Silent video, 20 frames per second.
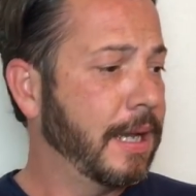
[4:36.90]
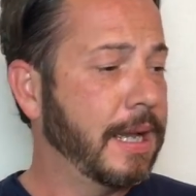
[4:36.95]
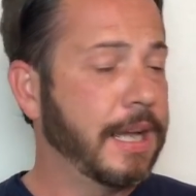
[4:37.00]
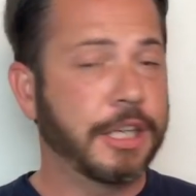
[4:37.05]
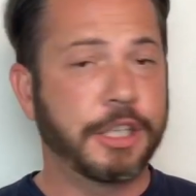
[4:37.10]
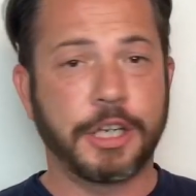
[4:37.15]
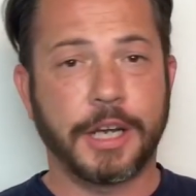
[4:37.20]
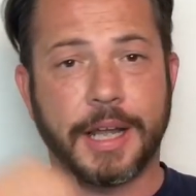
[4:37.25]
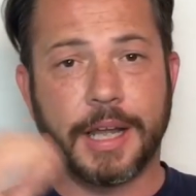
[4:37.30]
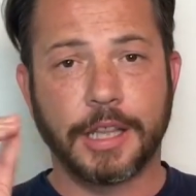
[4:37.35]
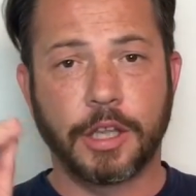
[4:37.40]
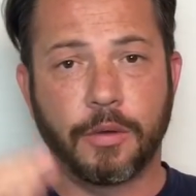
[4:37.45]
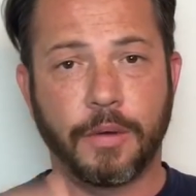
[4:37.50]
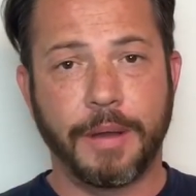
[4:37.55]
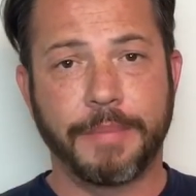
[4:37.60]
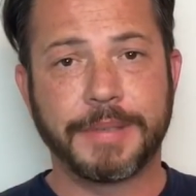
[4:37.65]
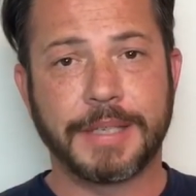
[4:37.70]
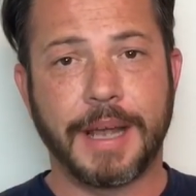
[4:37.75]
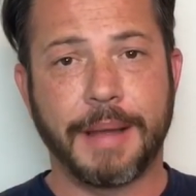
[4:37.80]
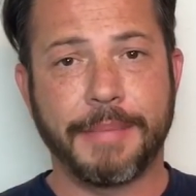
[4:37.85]
Check out the
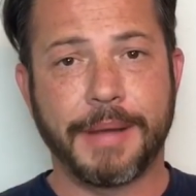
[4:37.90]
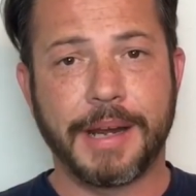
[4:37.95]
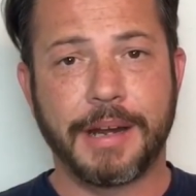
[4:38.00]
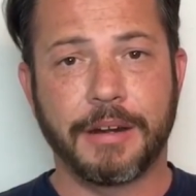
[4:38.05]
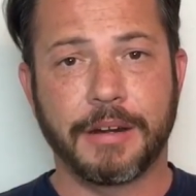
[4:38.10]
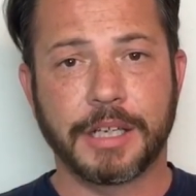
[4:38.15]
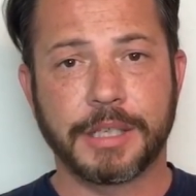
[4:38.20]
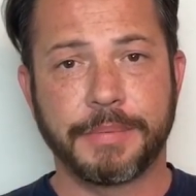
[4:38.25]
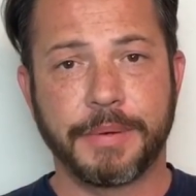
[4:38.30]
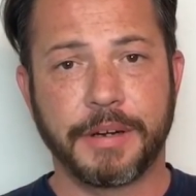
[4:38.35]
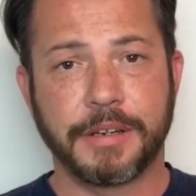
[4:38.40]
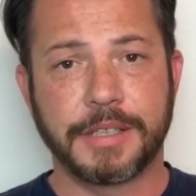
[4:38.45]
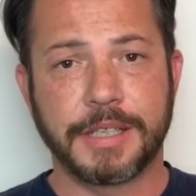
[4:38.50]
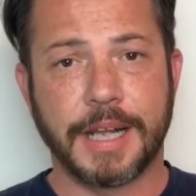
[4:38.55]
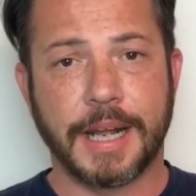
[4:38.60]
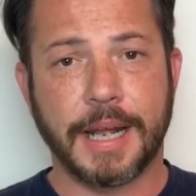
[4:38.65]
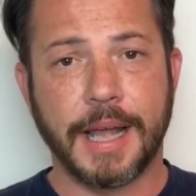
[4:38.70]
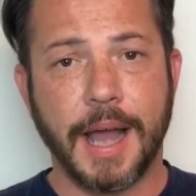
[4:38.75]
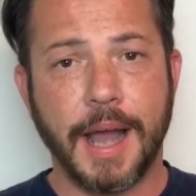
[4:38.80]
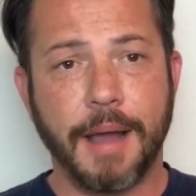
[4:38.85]
website, my hair experience
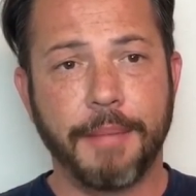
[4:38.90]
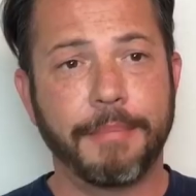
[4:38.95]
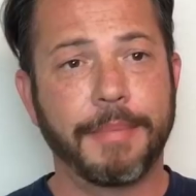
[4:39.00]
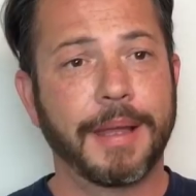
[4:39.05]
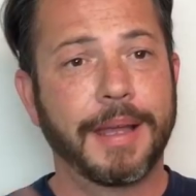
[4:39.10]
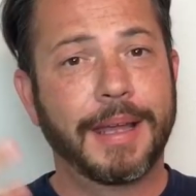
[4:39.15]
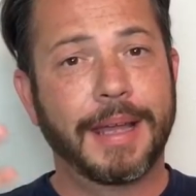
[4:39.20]
dot com.